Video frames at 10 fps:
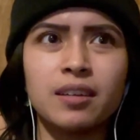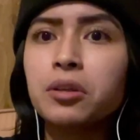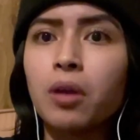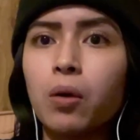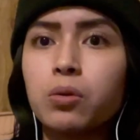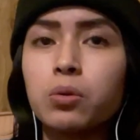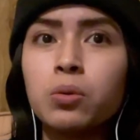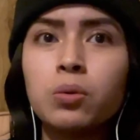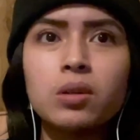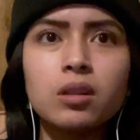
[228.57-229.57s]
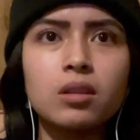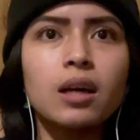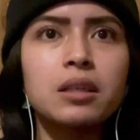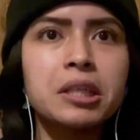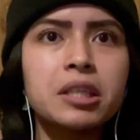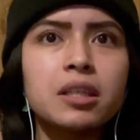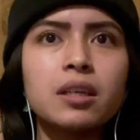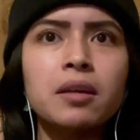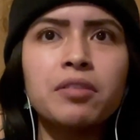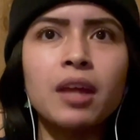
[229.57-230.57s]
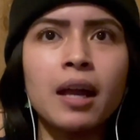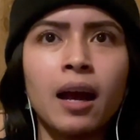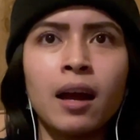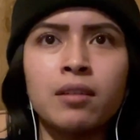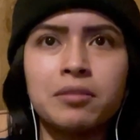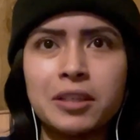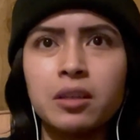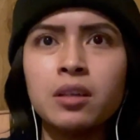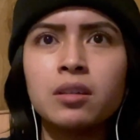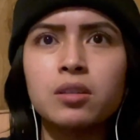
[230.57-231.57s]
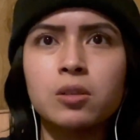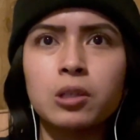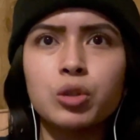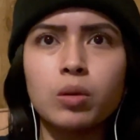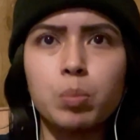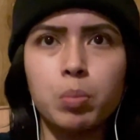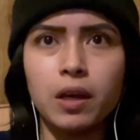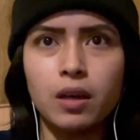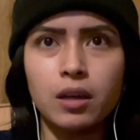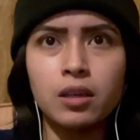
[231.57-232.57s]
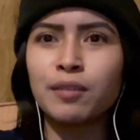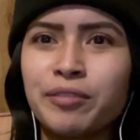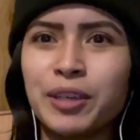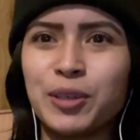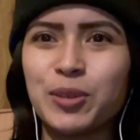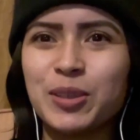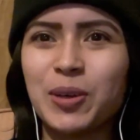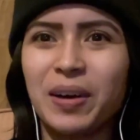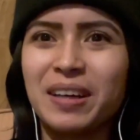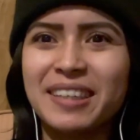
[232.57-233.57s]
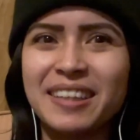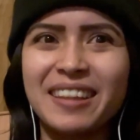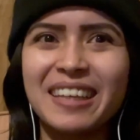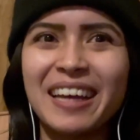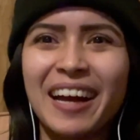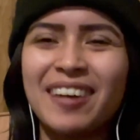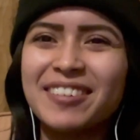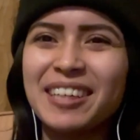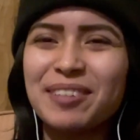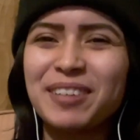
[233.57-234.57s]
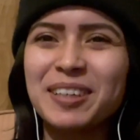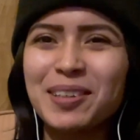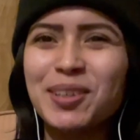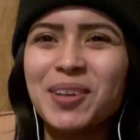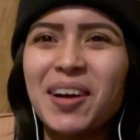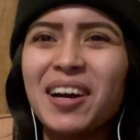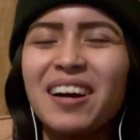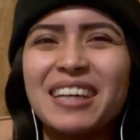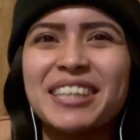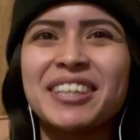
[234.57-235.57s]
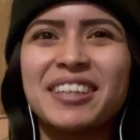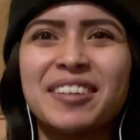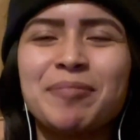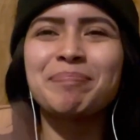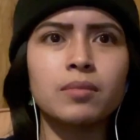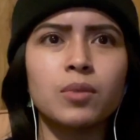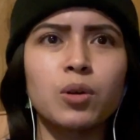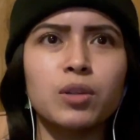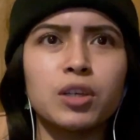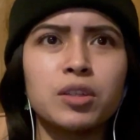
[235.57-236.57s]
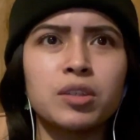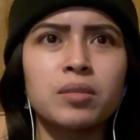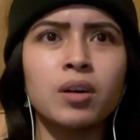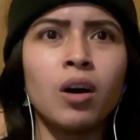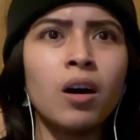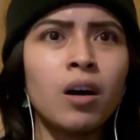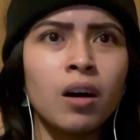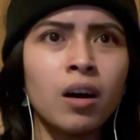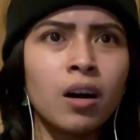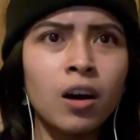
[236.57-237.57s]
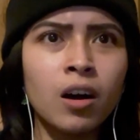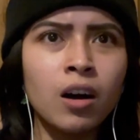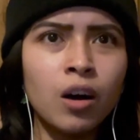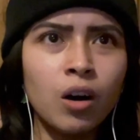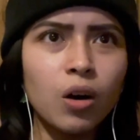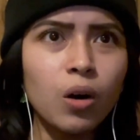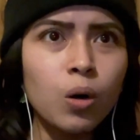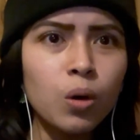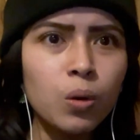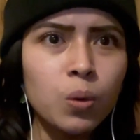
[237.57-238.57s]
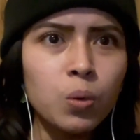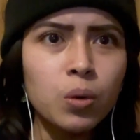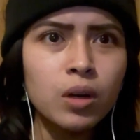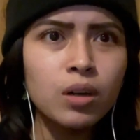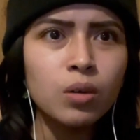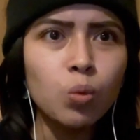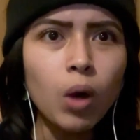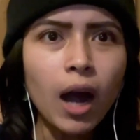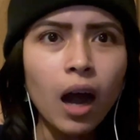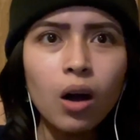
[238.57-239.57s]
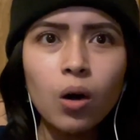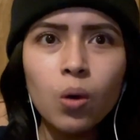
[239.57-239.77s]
So let's see if they have it. So let's go to Bags. Fingers crossed that they have it. Fingers crossed. All these. Oh, wow.